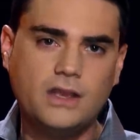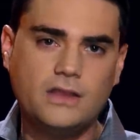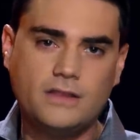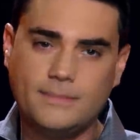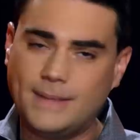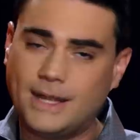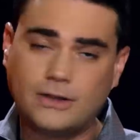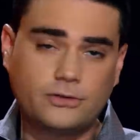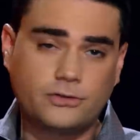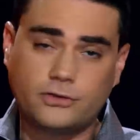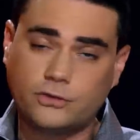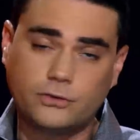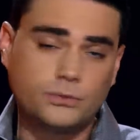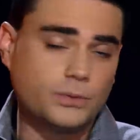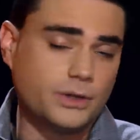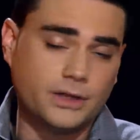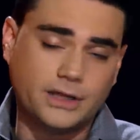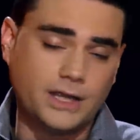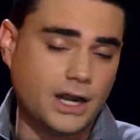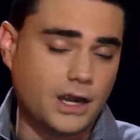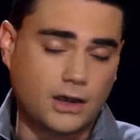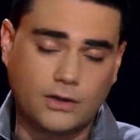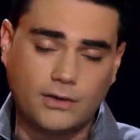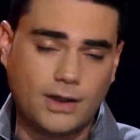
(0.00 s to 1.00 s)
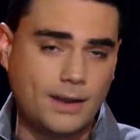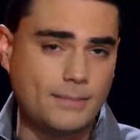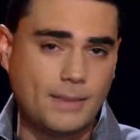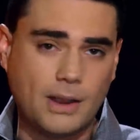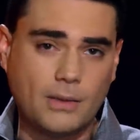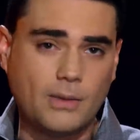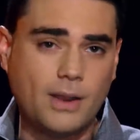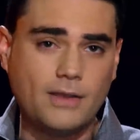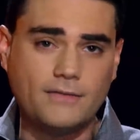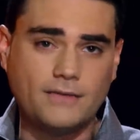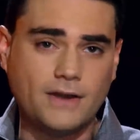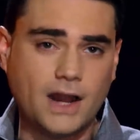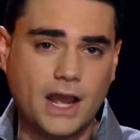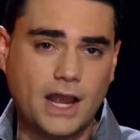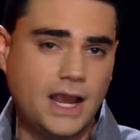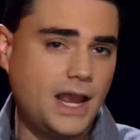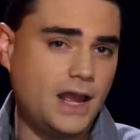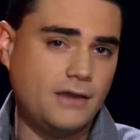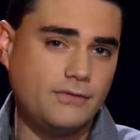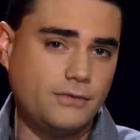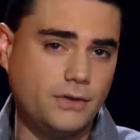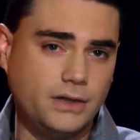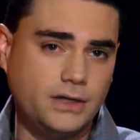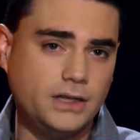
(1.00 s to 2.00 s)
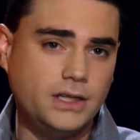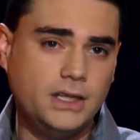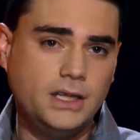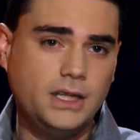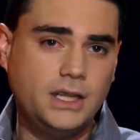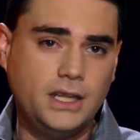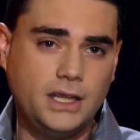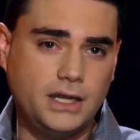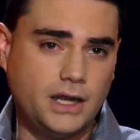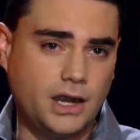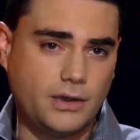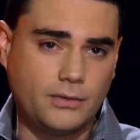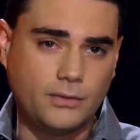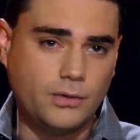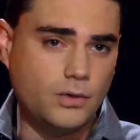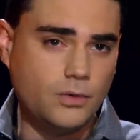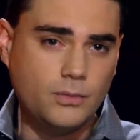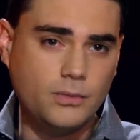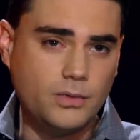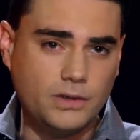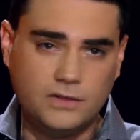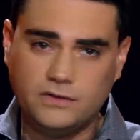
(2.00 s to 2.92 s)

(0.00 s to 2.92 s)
The mattresses really are great. My wife and I have one in our room.